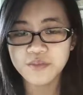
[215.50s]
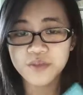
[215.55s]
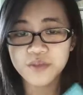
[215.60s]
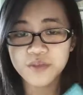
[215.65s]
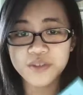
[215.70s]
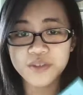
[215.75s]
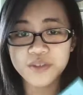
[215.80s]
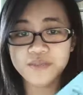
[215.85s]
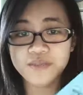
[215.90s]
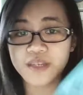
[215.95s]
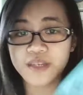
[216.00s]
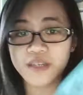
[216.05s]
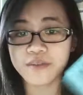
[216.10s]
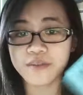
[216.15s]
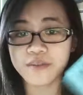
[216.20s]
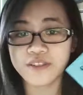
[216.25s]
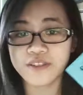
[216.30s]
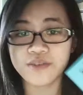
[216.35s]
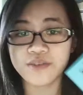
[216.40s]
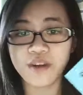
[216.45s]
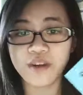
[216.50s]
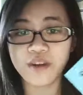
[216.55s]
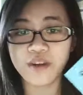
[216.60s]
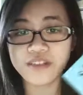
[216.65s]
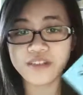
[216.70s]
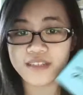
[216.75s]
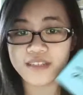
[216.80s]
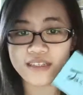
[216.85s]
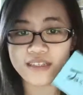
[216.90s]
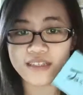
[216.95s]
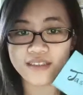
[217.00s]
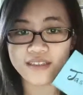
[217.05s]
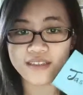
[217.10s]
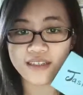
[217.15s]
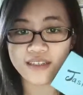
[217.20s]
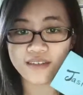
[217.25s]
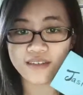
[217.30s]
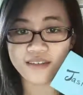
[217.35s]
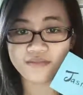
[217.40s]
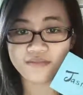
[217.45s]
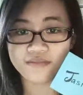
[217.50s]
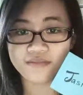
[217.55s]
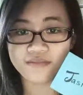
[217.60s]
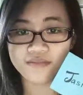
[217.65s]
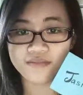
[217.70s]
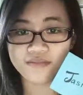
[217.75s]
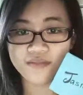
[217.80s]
we would be able to do all the things and